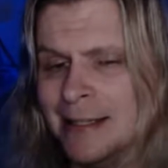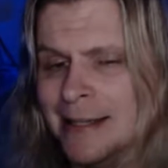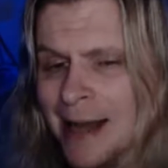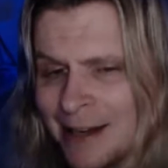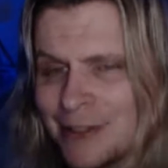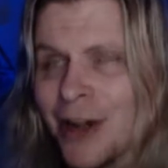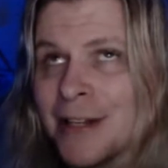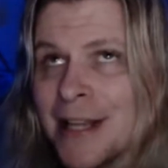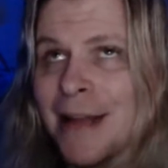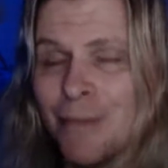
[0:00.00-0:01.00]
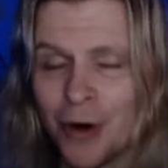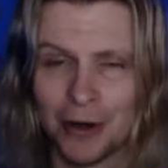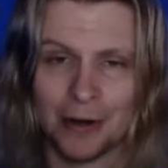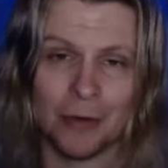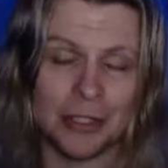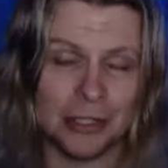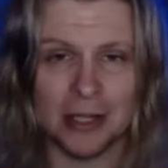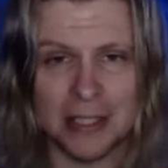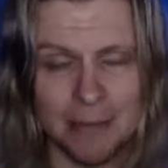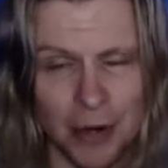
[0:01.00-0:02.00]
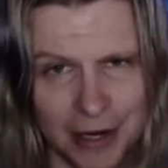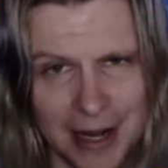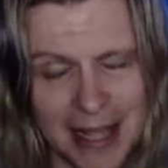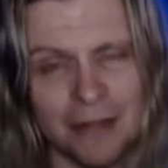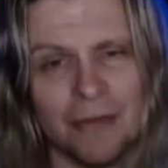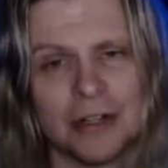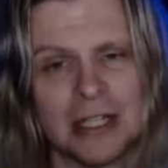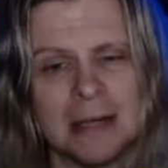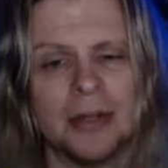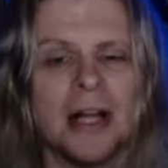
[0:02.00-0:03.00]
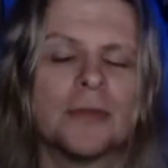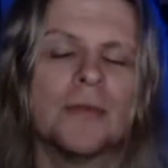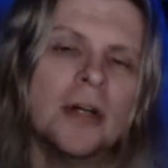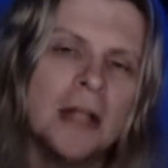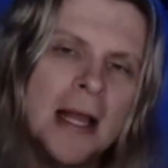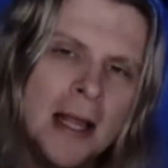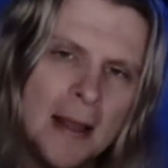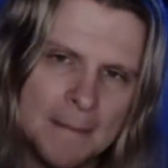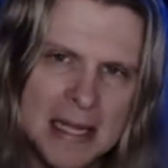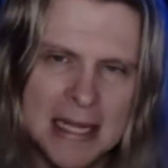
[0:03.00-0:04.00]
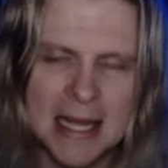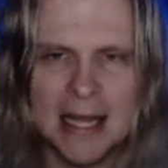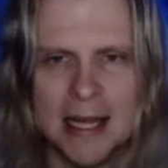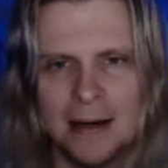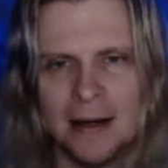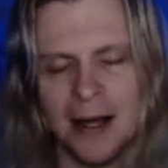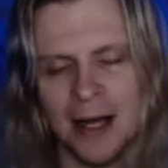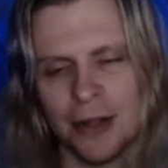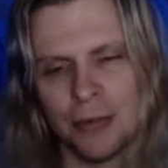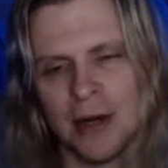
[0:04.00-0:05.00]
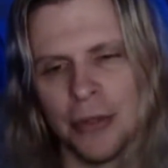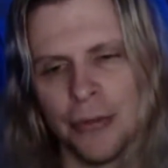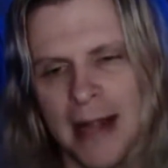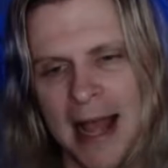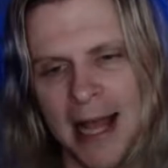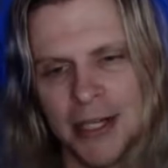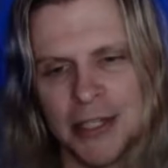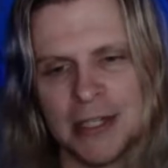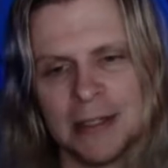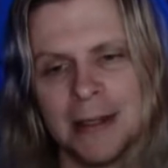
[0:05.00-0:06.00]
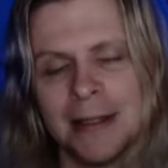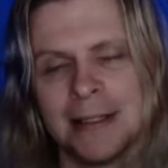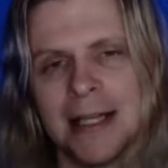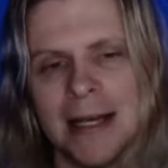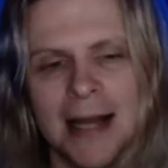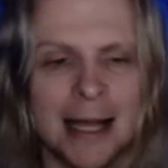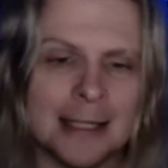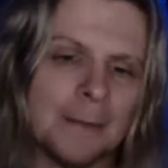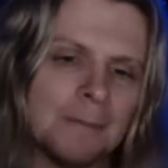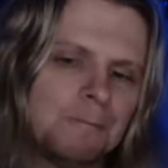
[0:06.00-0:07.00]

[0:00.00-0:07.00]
Dante Martin, which Dante Martin and the Varsity Blondes will be in 3-on-3 action tonight.